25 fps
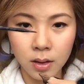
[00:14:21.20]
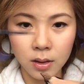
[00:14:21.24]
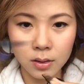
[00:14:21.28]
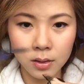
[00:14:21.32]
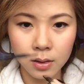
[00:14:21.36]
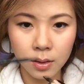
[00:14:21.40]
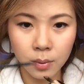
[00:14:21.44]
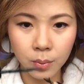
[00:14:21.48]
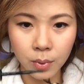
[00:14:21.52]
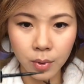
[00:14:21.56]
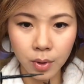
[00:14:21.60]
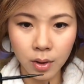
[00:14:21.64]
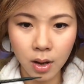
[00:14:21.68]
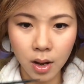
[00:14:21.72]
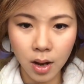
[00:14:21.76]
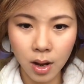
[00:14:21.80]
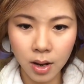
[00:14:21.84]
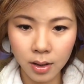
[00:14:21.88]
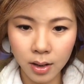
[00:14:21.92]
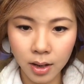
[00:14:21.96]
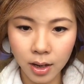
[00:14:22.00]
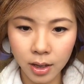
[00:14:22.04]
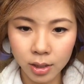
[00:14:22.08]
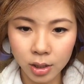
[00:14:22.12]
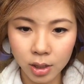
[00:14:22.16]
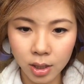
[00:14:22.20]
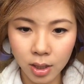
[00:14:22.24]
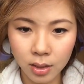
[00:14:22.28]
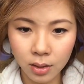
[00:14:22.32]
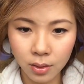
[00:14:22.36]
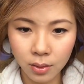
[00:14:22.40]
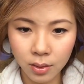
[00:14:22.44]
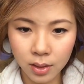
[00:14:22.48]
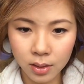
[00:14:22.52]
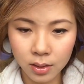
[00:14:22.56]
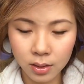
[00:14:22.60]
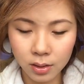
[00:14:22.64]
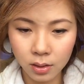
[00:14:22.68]
So put on a
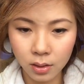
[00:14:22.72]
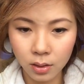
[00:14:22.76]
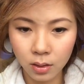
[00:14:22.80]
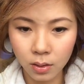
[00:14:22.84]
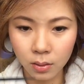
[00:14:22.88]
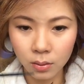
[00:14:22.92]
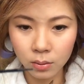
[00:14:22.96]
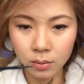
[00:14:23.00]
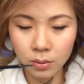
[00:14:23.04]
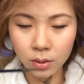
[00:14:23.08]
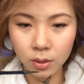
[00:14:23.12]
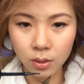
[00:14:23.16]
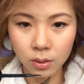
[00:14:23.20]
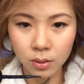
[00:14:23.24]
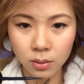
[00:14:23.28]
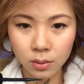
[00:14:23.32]
generous coat.